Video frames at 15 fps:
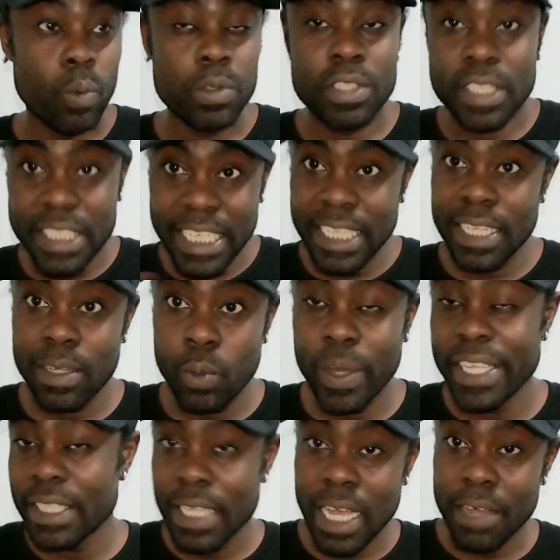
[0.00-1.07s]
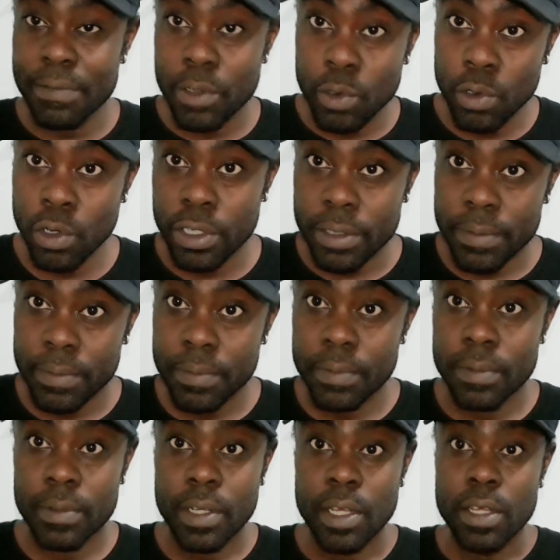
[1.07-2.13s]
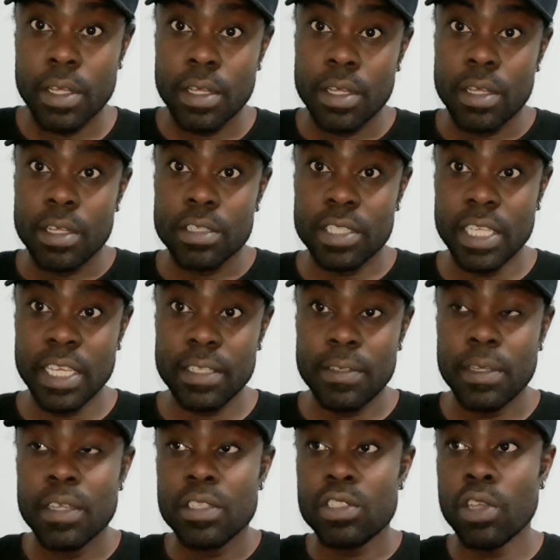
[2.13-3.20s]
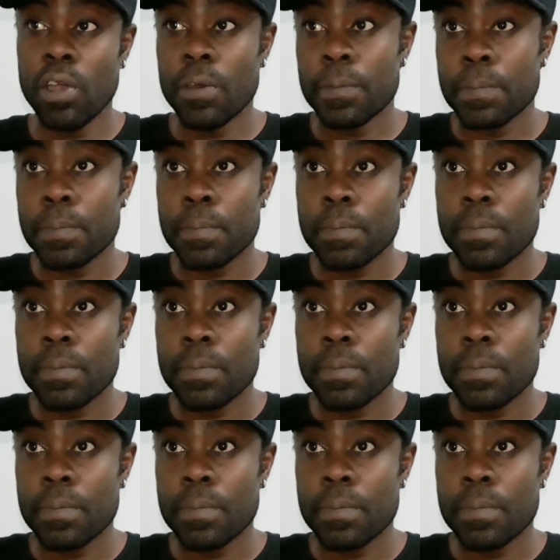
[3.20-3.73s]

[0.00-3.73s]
still went off the road. See it? So,